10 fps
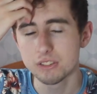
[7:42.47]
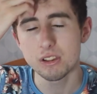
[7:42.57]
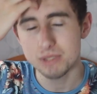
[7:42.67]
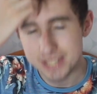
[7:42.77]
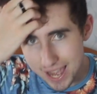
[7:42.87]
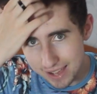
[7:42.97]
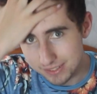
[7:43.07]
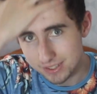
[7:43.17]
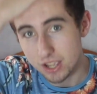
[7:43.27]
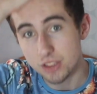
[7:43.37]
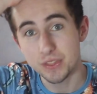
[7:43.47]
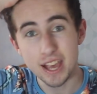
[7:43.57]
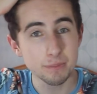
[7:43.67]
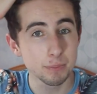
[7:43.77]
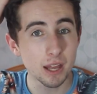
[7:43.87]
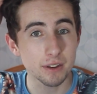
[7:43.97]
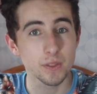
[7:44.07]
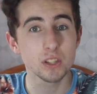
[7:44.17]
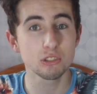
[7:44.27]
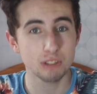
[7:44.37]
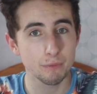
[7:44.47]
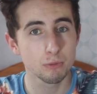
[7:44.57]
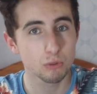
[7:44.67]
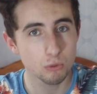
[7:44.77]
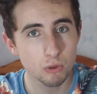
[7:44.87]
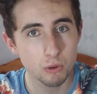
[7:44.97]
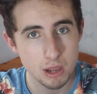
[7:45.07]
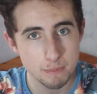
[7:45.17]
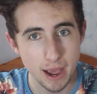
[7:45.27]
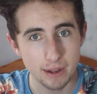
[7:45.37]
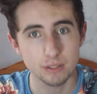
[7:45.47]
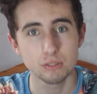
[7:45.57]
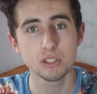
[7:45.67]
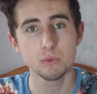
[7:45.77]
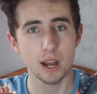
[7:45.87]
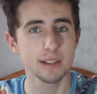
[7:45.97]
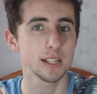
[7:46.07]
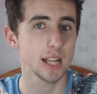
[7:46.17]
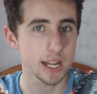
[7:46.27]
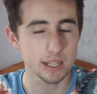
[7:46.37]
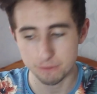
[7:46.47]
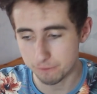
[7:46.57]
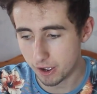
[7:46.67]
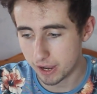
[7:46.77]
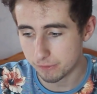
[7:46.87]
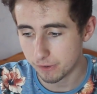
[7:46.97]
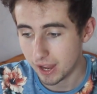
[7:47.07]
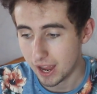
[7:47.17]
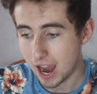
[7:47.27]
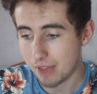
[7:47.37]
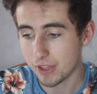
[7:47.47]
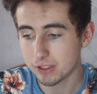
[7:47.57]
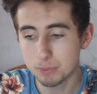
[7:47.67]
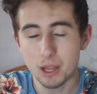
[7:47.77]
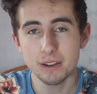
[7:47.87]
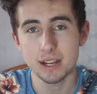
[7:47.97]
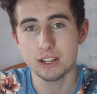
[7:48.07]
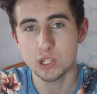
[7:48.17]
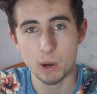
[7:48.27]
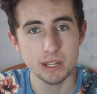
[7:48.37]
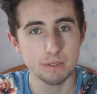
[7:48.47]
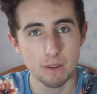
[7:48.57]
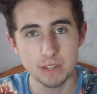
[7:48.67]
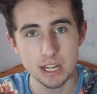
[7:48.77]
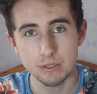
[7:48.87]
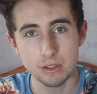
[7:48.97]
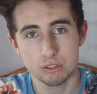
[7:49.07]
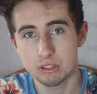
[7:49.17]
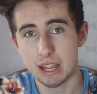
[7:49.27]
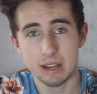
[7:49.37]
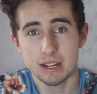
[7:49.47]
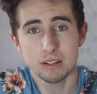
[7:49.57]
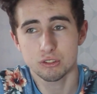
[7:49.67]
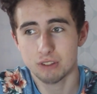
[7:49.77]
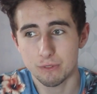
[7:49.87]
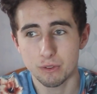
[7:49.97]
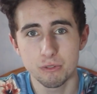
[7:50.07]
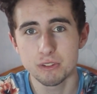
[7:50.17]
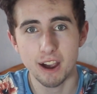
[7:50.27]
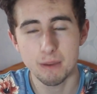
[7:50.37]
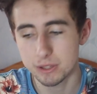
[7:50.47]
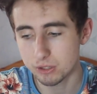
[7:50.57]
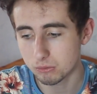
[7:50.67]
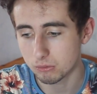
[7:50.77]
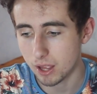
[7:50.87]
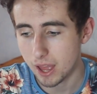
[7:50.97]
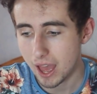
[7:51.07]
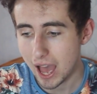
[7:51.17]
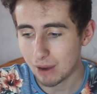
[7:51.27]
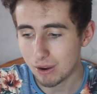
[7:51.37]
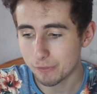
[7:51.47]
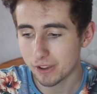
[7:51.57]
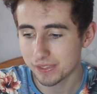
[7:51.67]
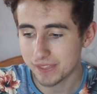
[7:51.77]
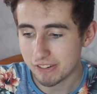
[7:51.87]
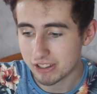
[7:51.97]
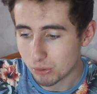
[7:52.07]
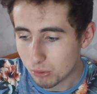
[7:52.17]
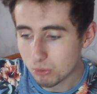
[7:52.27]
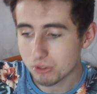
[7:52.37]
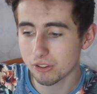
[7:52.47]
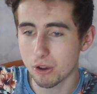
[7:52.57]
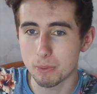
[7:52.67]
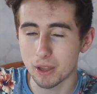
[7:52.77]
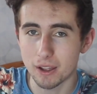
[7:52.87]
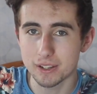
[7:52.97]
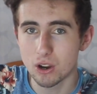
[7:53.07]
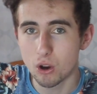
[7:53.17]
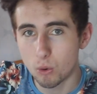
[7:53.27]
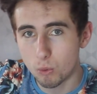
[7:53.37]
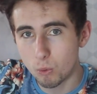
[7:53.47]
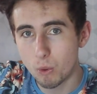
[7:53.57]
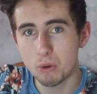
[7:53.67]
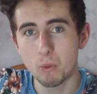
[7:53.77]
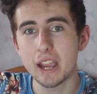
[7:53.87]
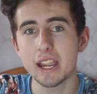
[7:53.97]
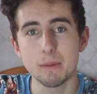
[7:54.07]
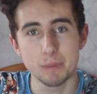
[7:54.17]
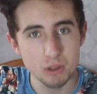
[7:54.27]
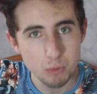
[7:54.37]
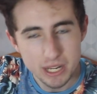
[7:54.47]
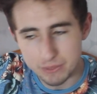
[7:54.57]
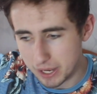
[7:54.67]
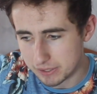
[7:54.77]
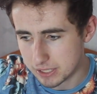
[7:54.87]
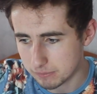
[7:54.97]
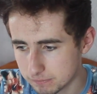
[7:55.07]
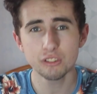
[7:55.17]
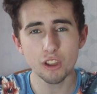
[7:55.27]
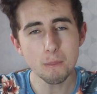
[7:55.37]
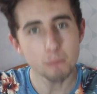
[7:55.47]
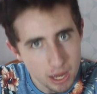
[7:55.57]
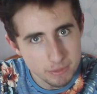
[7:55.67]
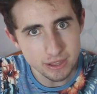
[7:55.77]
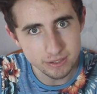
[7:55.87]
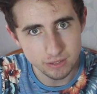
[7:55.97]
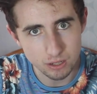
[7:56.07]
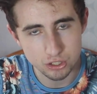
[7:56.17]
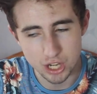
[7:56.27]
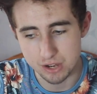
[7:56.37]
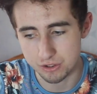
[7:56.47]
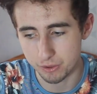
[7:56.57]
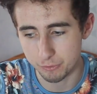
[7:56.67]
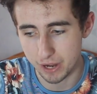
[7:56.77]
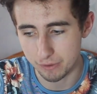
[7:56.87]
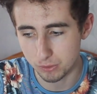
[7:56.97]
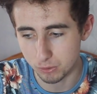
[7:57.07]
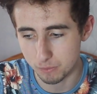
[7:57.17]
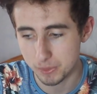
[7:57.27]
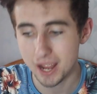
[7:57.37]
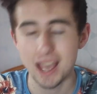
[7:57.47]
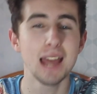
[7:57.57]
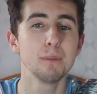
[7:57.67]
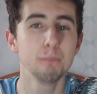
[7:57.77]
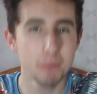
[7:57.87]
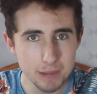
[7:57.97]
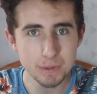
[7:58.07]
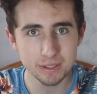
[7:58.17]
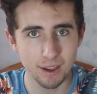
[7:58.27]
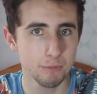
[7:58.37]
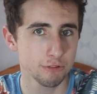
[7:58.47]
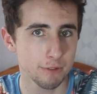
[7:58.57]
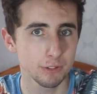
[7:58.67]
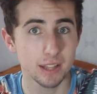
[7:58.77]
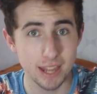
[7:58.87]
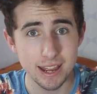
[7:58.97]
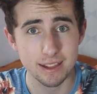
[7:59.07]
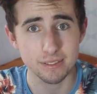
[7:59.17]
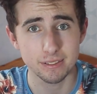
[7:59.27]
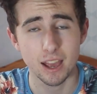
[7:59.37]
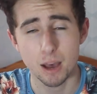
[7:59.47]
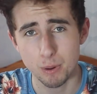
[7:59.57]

So yes, there's blood that's travelled all the way back to 1985 and There's Blood in 2015 that, that didn't travel through time at all. However, there is also blood all the way in between that. So maybe this does change the FNAF lore, and maybe time travel is a